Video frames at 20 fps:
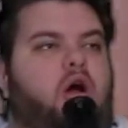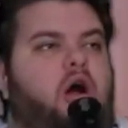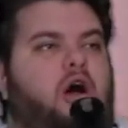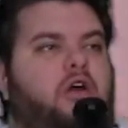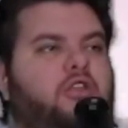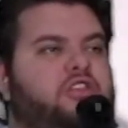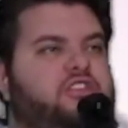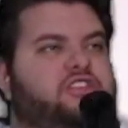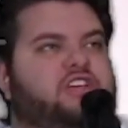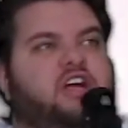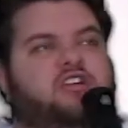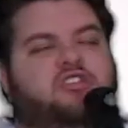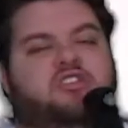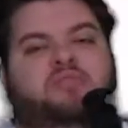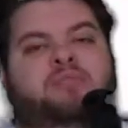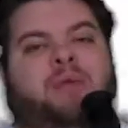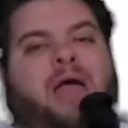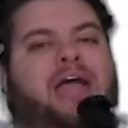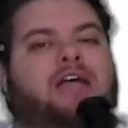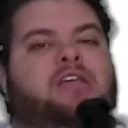all these characters'
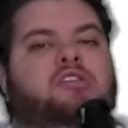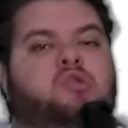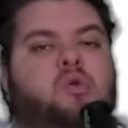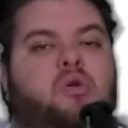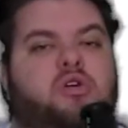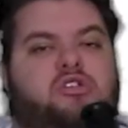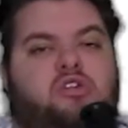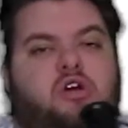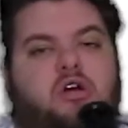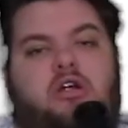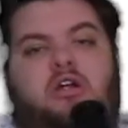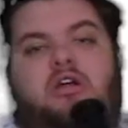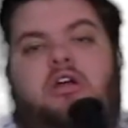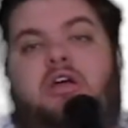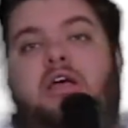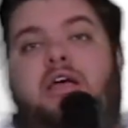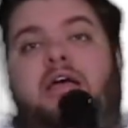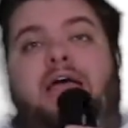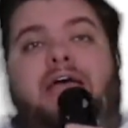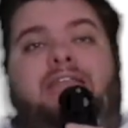backstories are.
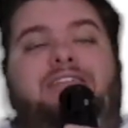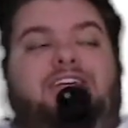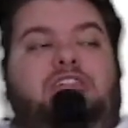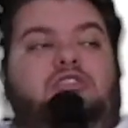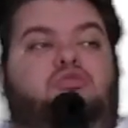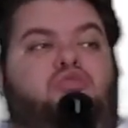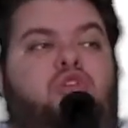And that's